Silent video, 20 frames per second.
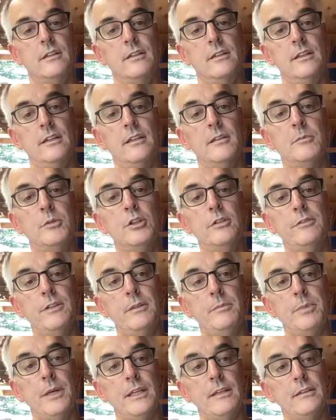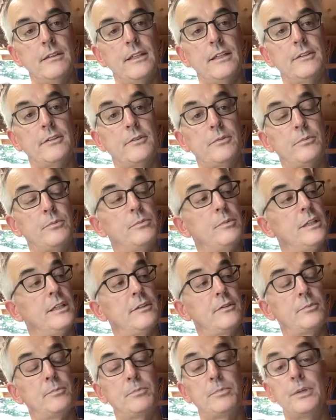movie, but it's
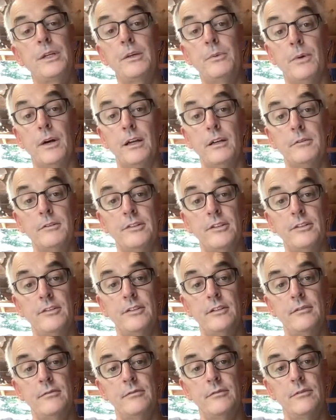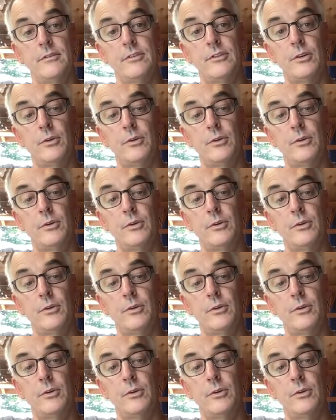pretty water resistant, so